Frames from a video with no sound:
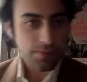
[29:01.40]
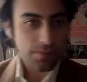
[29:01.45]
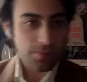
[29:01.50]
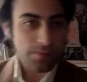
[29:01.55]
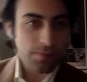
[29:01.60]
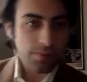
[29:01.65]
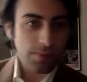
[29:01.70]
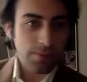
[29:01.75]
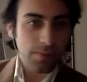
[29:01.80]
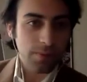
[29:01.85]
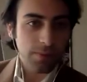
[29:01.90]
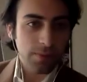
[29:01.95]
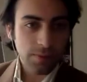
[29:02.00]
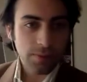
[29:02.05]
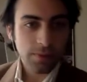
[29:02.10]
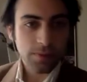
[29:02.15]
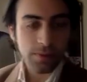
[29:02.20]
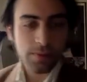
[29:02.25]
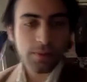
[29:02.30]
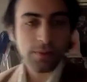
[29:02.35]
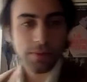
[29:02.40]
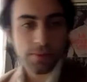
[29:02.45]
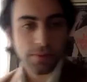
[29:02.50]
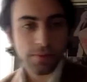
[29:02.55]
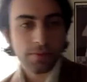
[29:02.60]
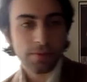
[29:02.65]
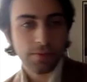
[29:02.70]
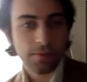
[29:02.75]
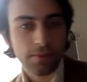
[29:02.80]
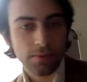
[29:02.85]

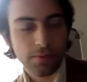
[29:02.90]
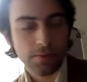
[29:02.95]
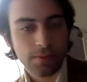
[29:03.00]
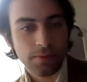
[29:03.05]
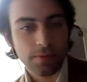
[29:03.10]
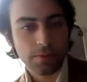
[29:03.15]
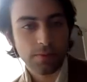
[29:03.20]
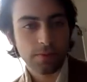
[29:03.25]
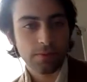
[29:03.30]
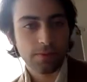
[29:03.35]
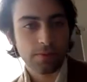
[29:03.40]
This person isn't speaking.